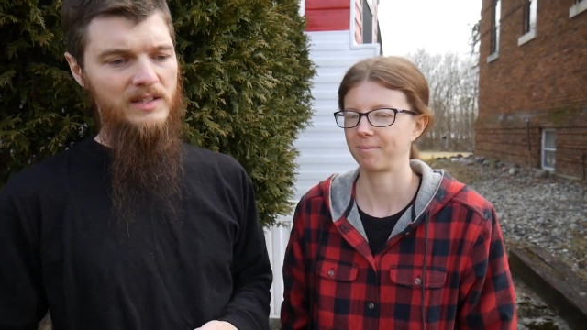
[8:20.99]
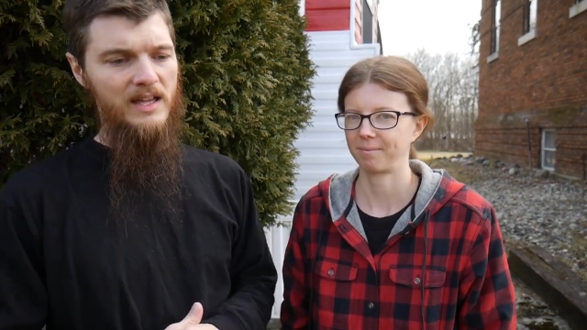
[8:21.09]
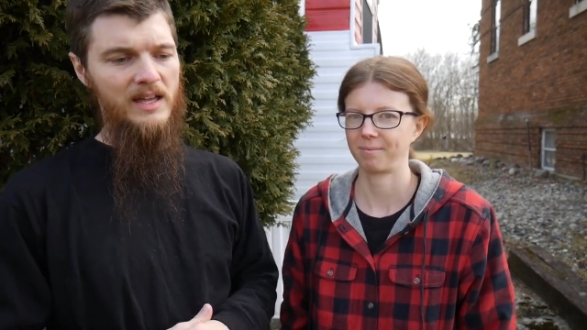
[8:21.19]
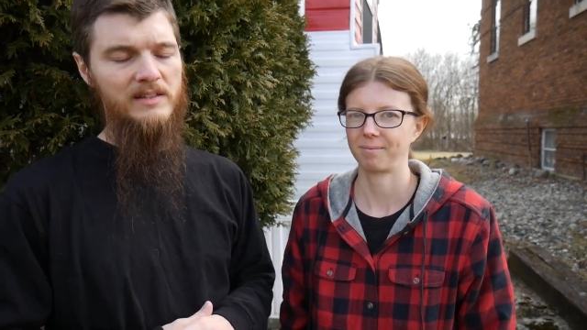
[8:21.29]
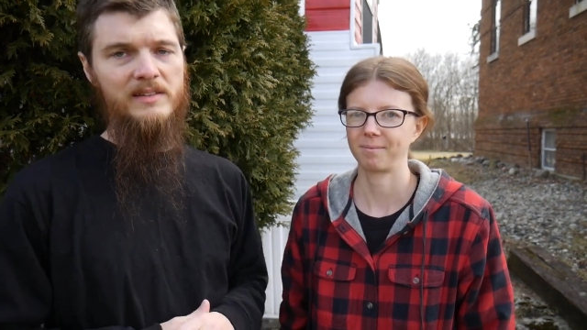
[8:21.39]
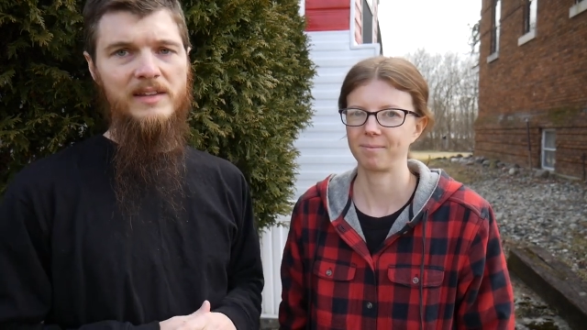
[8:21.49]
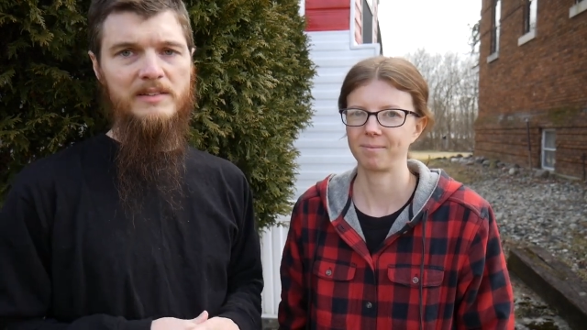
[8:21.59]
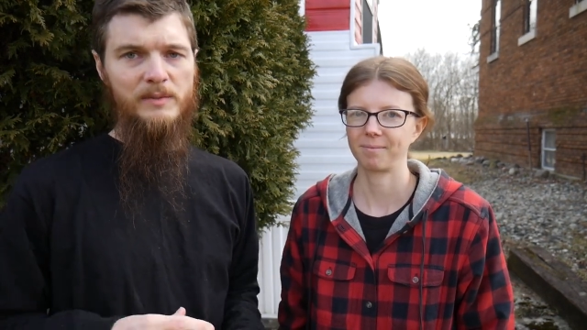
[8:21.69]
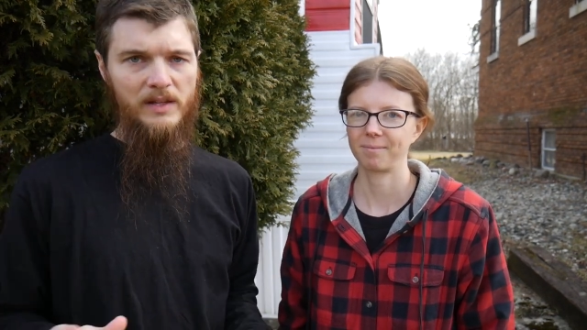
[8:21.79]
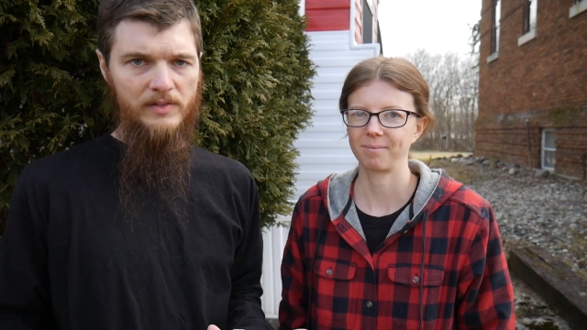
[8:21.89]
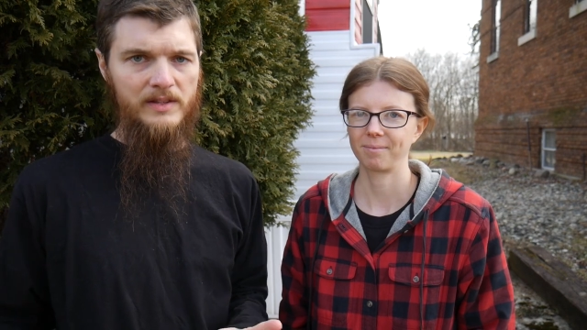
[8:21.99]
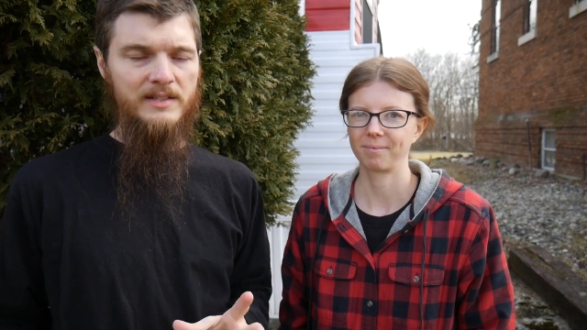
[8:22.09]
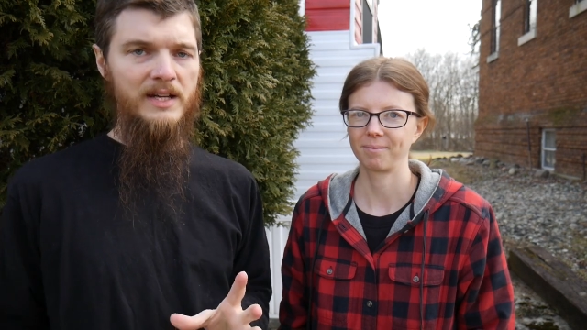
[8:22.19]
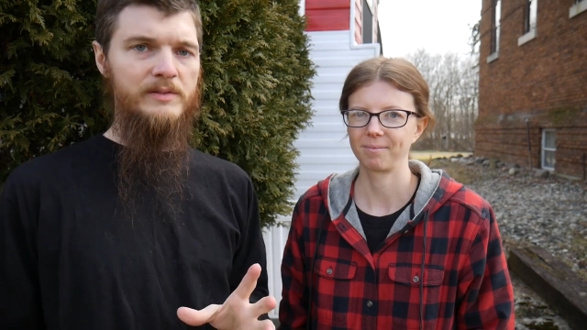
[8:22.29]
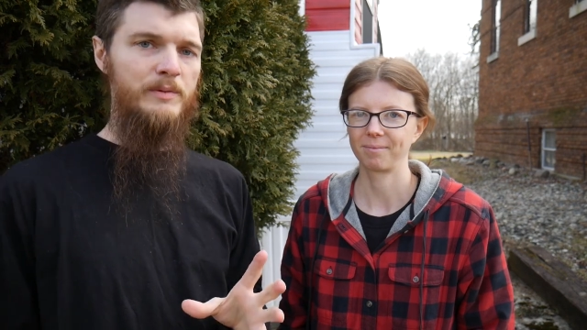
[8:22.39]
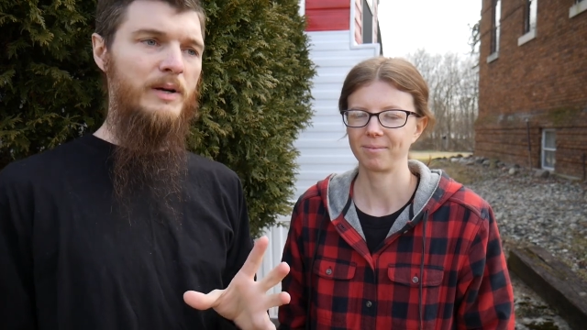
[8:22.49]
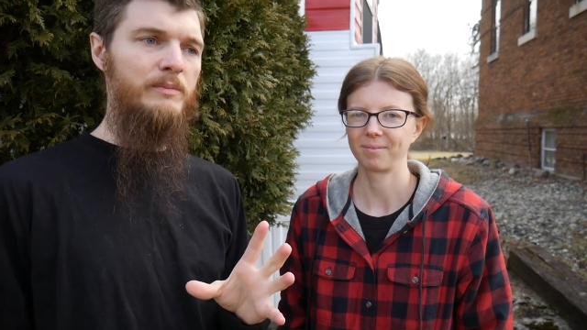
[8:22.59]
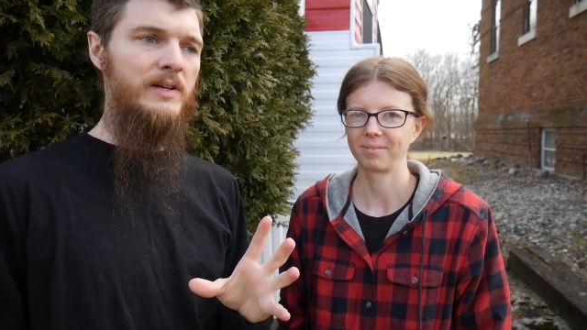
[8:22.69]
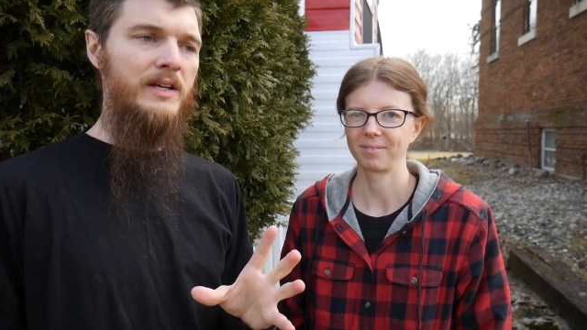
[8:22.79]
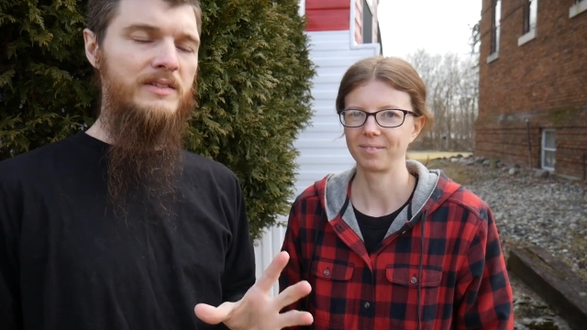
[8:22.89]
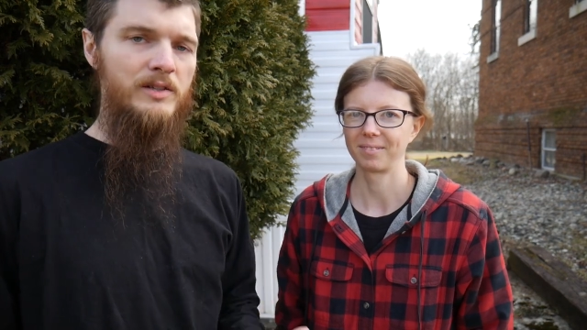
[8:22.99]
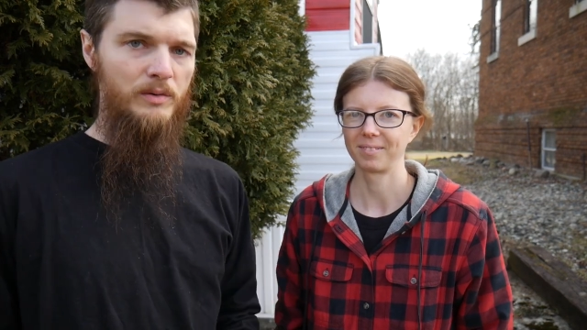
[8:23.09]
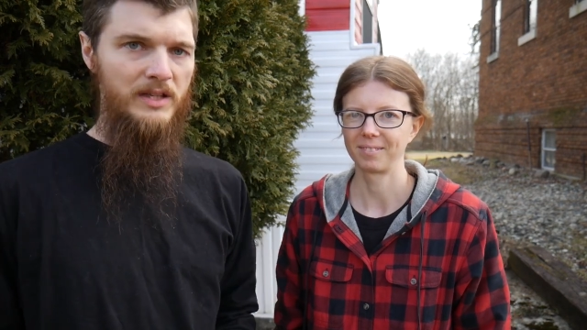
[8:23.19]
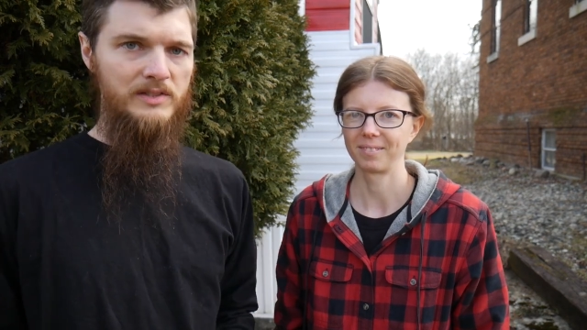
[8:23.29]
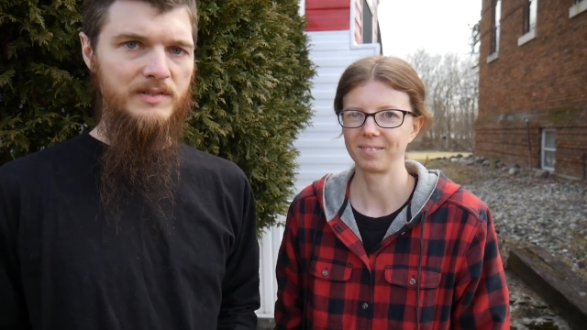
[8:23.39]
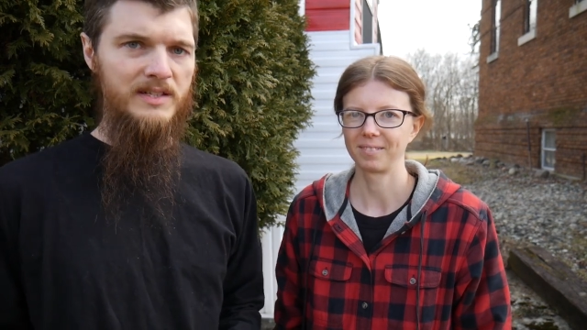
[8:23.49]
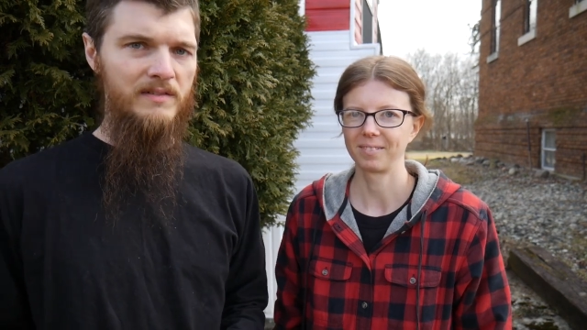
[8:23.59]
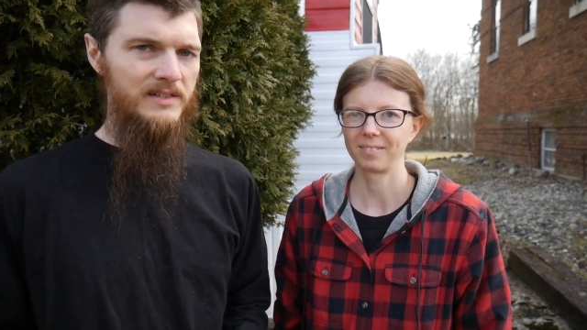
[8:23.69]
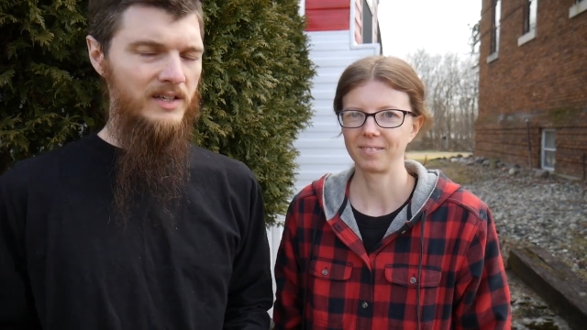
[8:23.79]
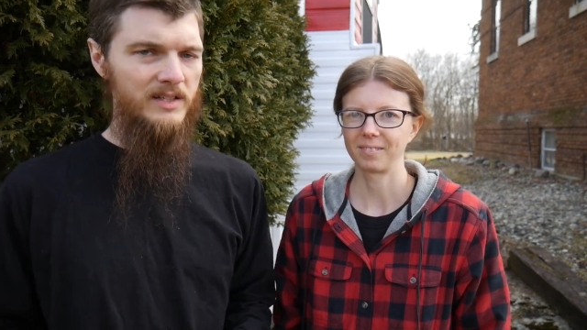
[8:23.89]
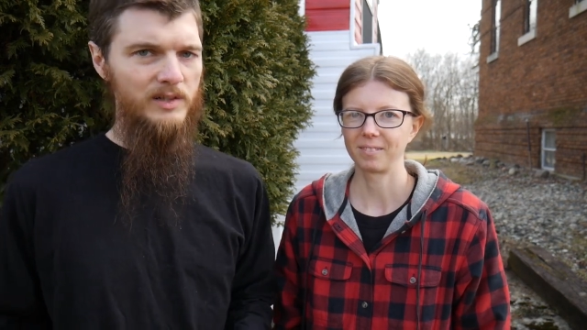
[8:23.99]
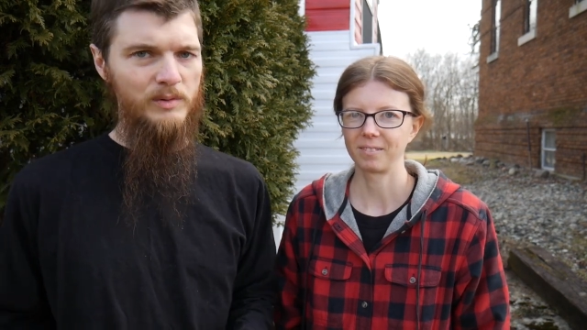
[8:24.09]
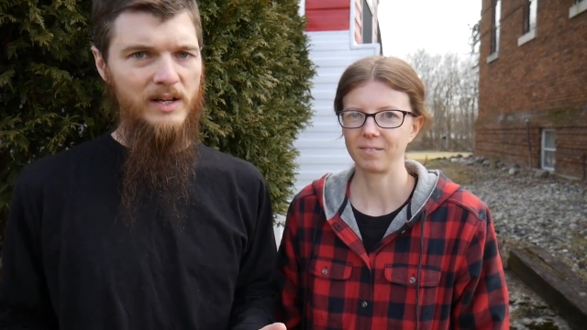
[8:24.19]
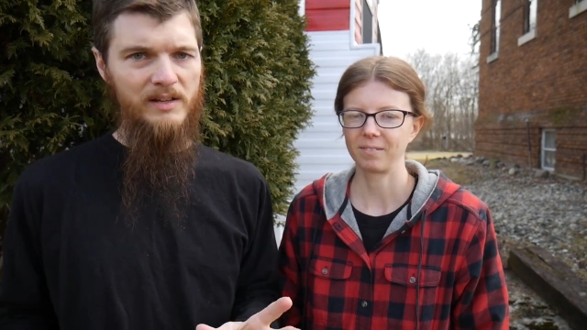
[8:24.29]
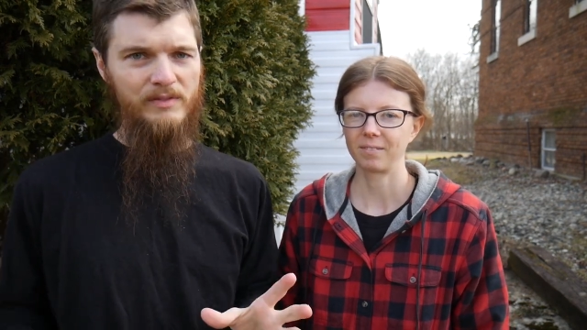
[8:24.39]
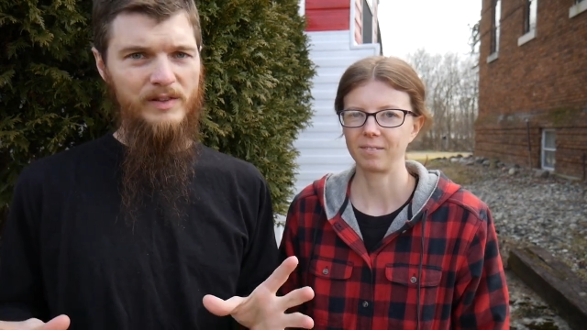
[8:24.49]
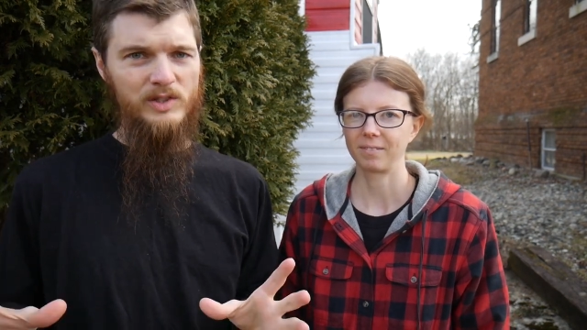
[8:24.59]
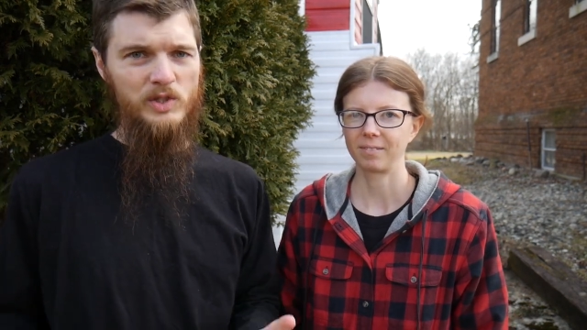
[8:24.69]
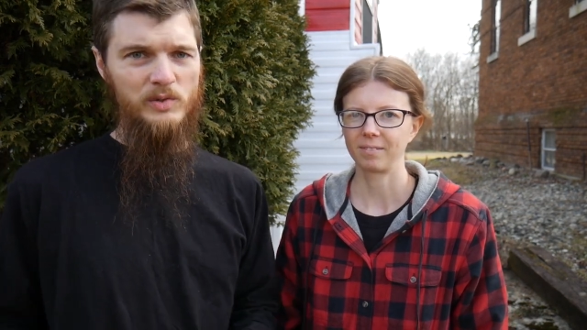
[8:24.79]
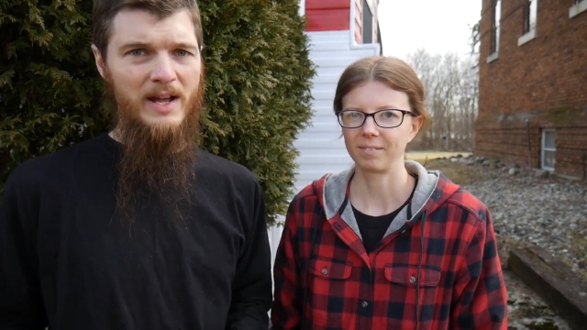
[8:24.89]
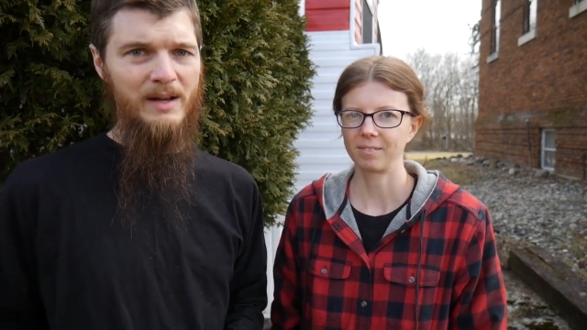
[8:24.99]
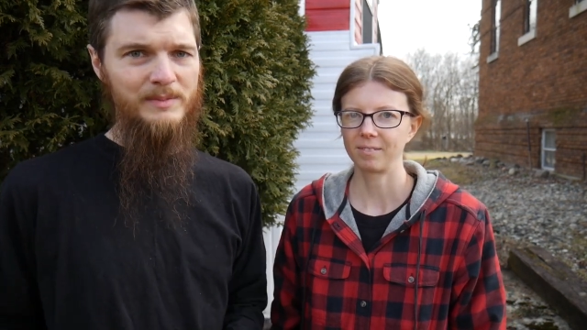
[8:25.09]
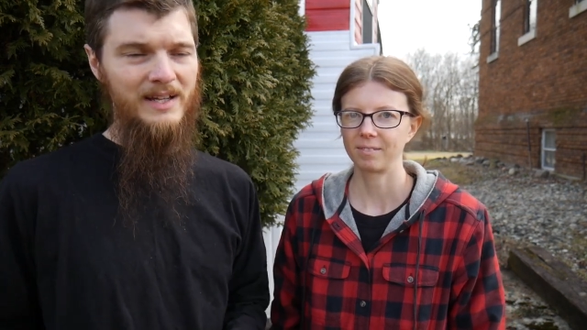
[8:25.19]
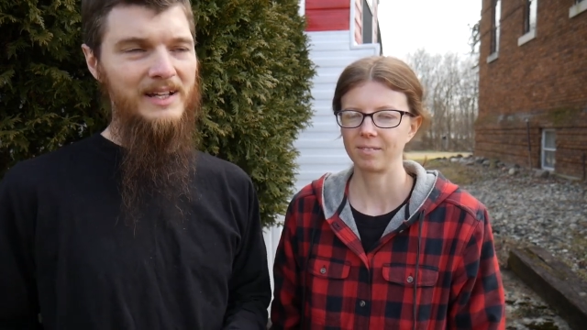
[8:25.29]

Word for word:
Speaker 1: And that's one of the things you got to remember is don't get yourself stuck in a rut and feel trapped.